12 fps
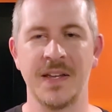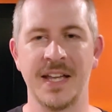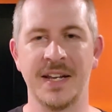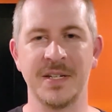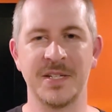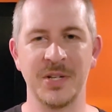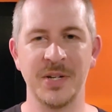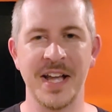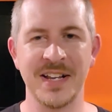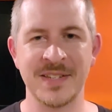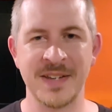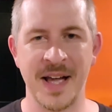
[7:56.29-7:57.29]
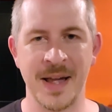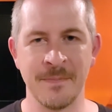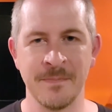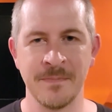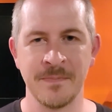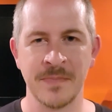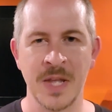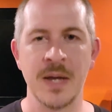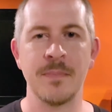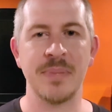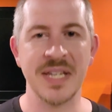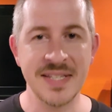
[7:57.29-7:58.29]
And until next time,
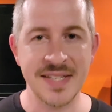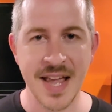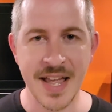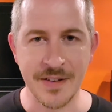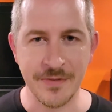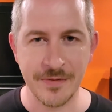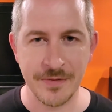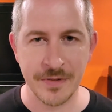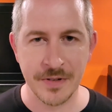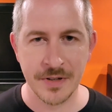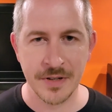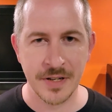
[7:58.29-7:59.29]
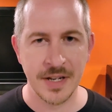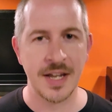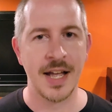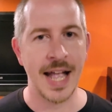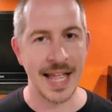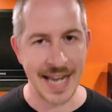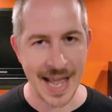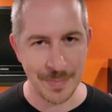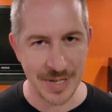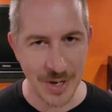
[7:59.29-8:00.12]
be safe and happy